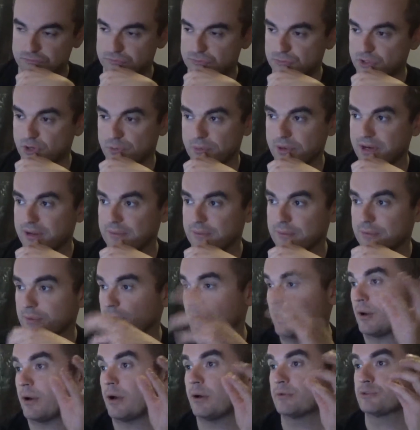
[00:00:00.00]
So
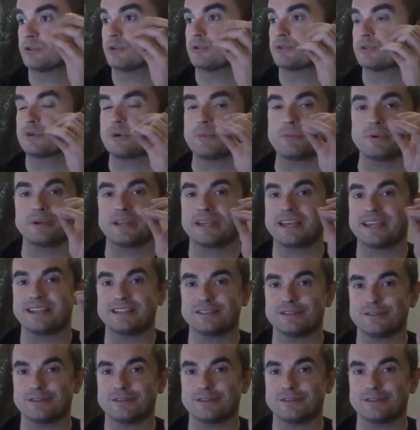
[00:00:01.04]
I was also going to get